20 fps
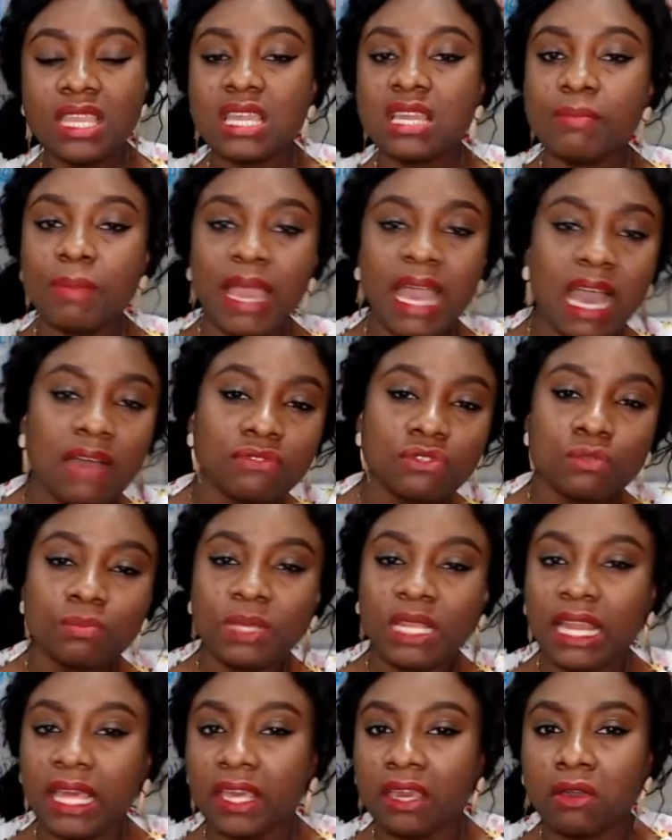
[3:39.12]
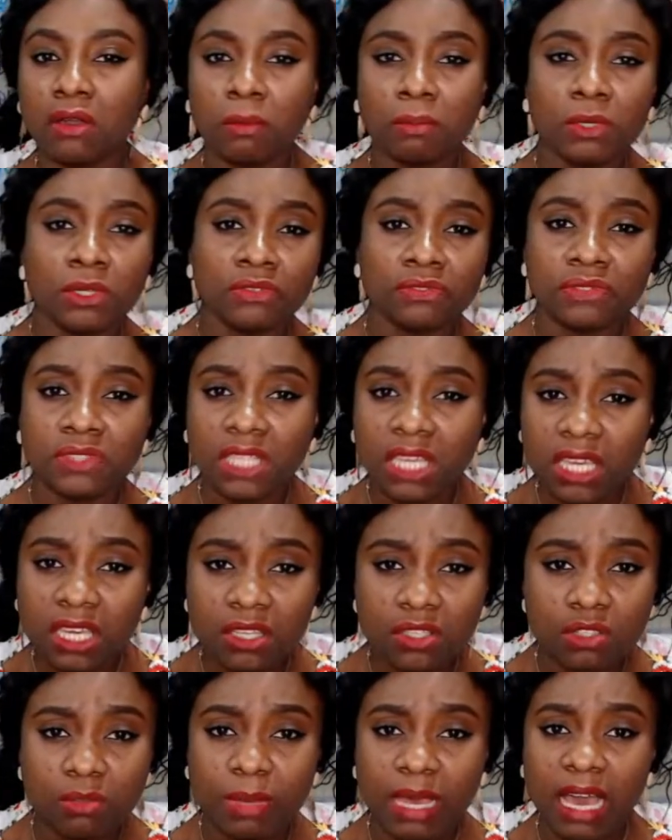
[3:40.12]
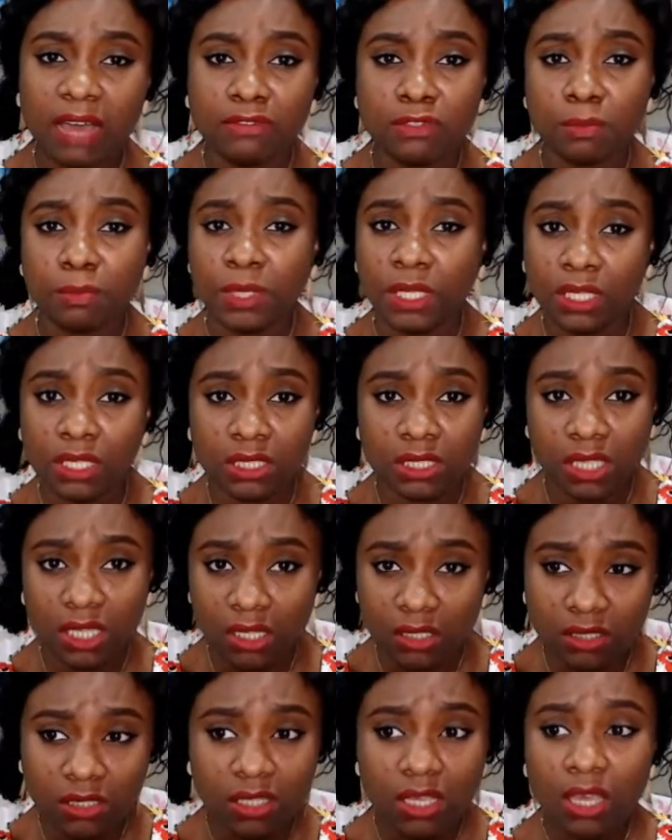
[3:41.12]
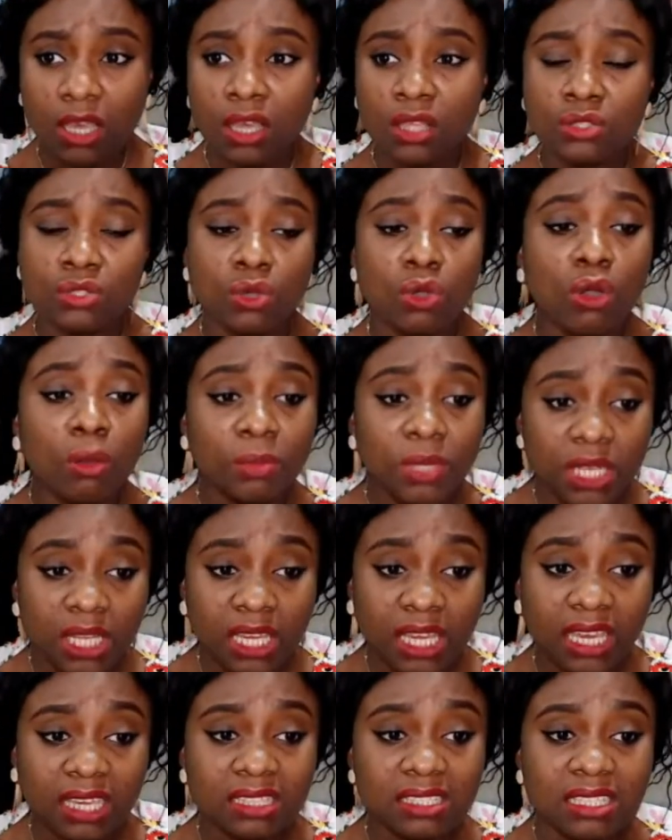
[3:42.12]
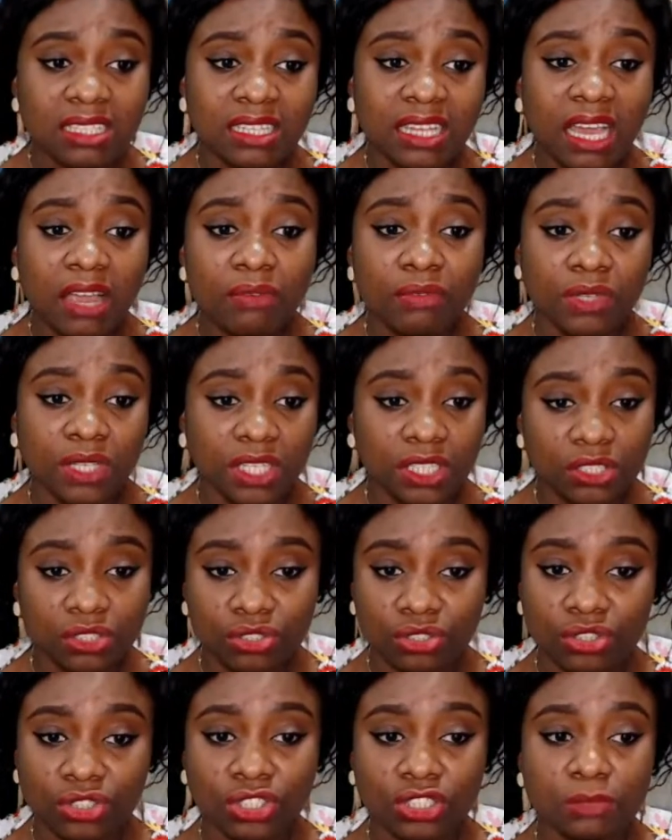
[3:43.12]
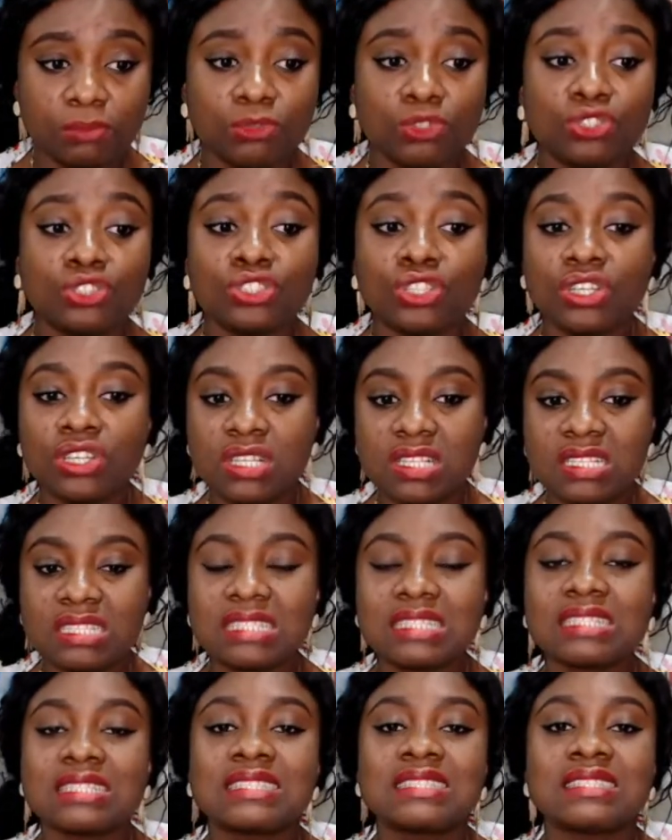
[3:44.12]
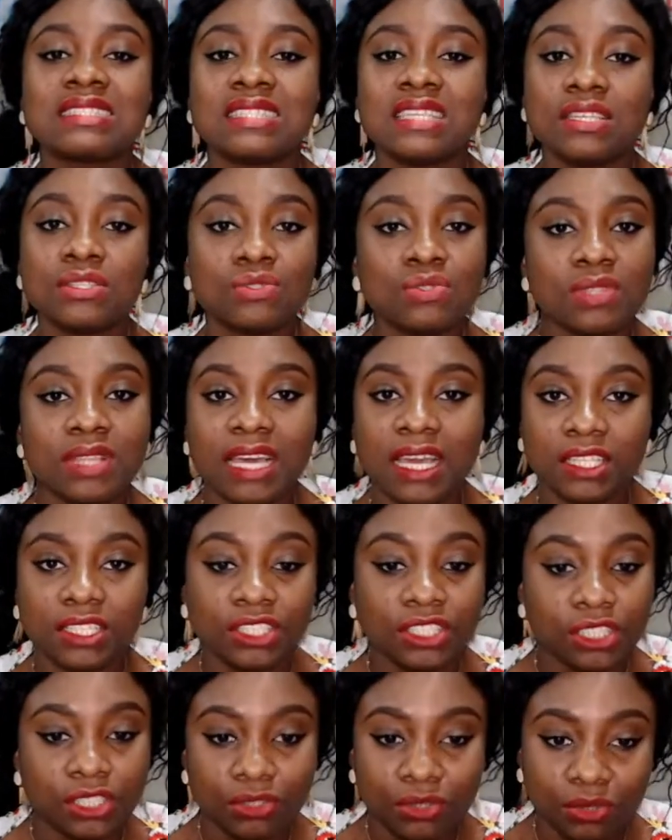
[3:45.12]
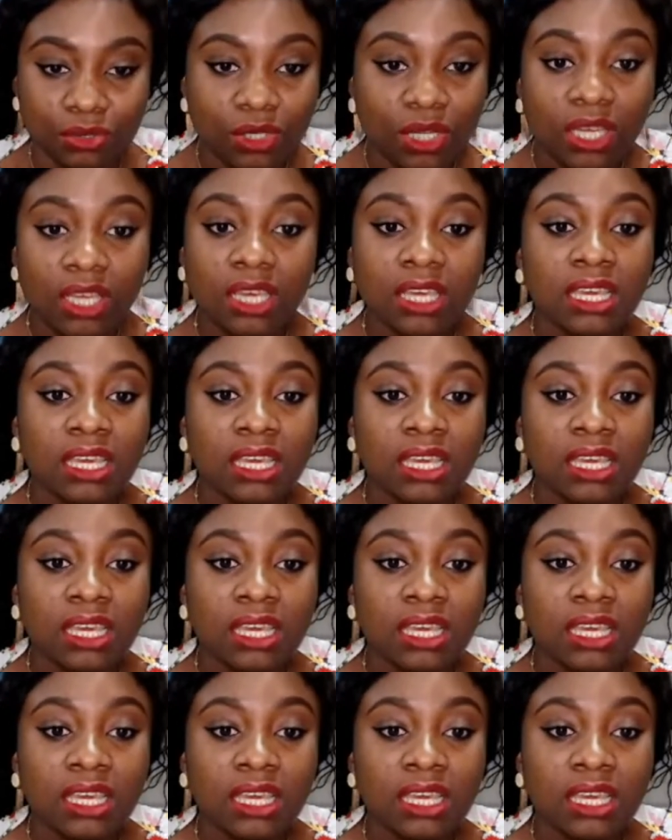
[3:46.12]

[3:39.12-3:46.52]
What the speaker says: It might have to be like a couple of days. You might have to pick a date to communicate in that relationship. Just stick to that schedule.